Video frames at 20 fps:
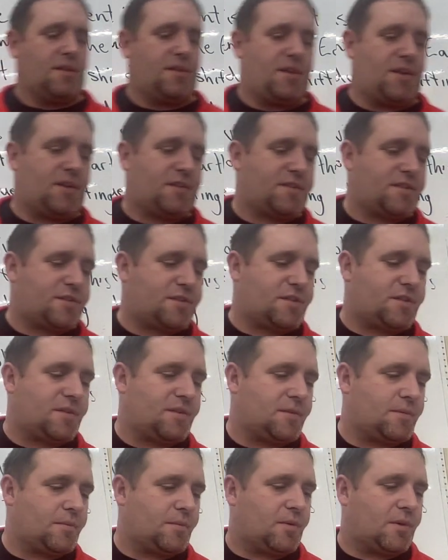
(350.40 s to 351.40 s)
This
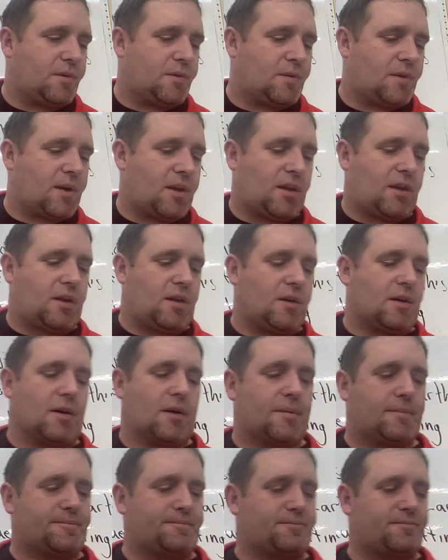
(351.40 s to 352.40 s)
one right
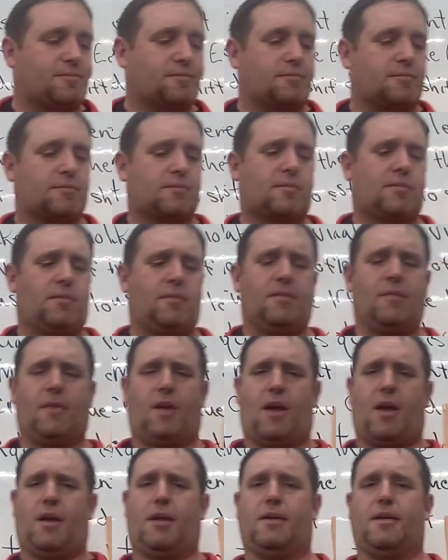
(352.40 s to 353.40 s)
here,
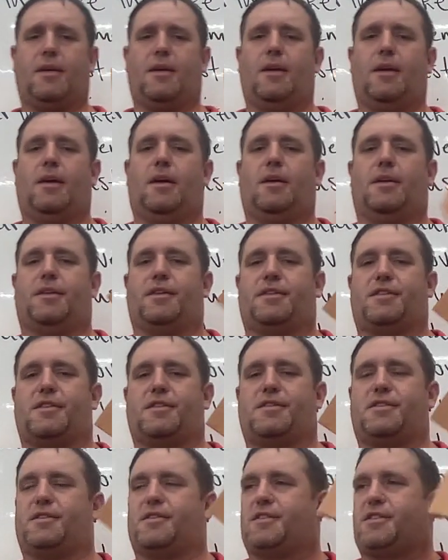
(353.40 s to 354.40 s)
okay, this
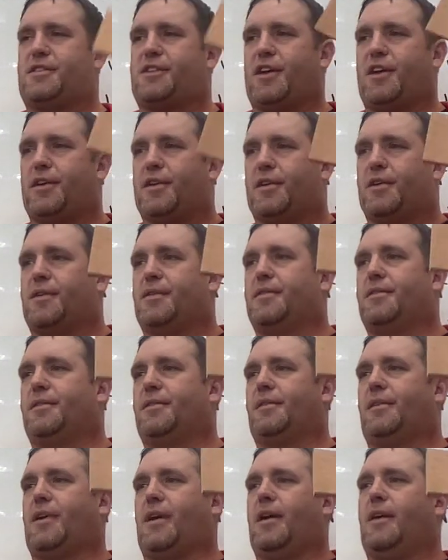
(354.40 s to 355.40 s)
is cedar,
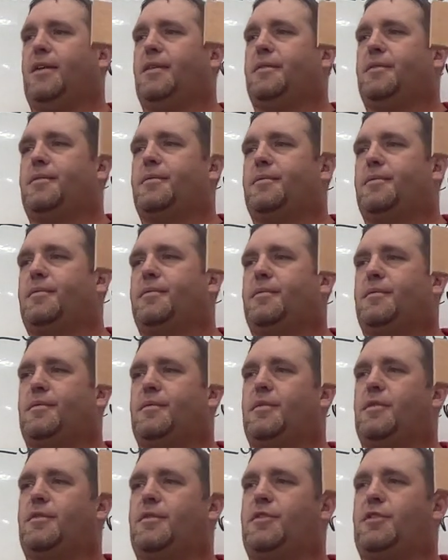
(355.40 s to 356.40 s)
okay?
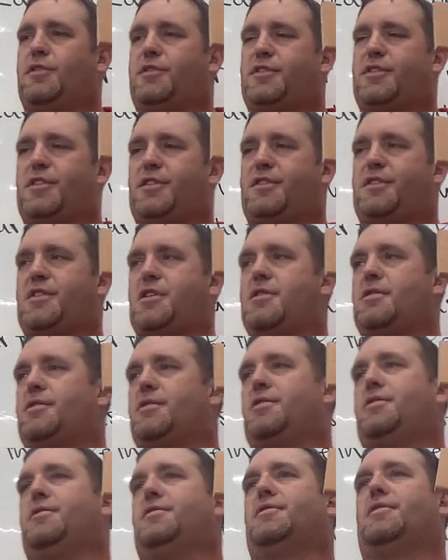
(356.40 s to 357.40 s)
You'll see cedar
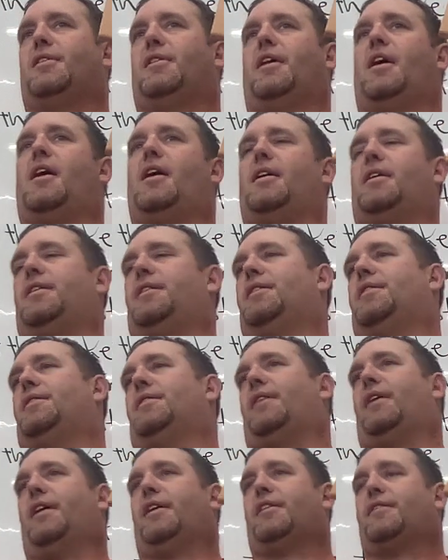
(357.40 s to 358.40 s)
used a lot
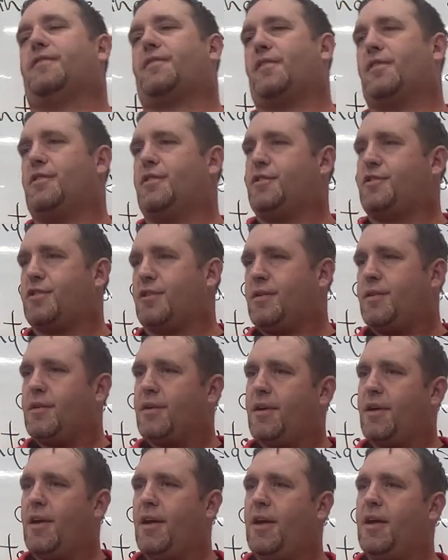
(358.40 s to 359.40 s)
in like
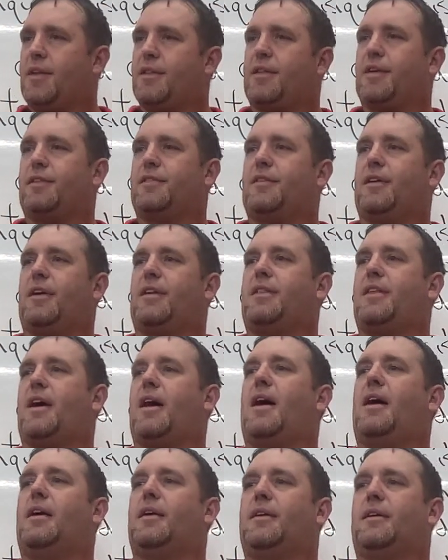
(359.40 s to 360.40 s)
furniture, things like
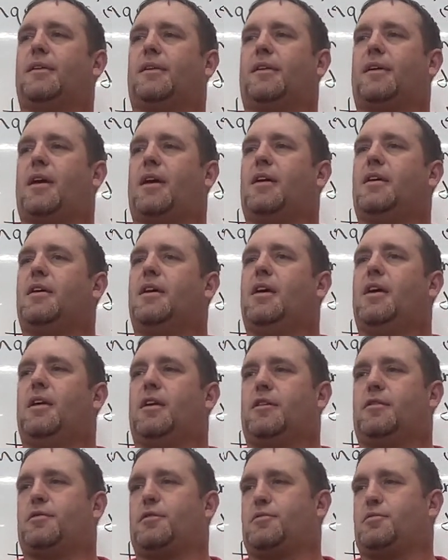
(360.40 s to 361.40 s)
that, okay?
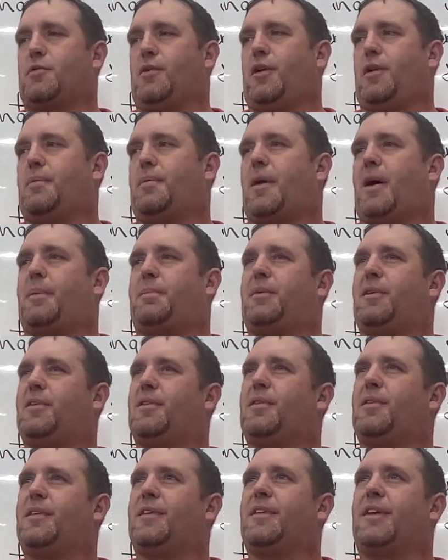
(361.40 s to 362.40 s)
This was really
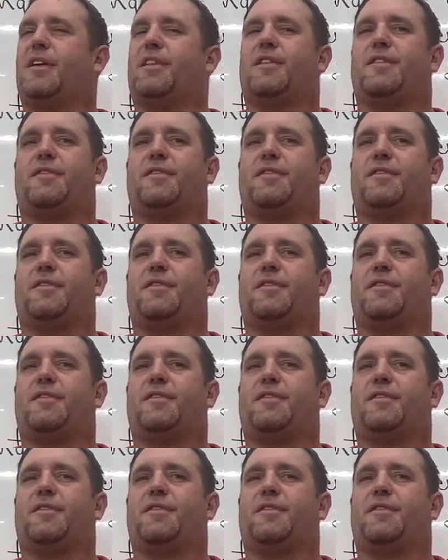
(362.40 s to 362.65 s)
popular in like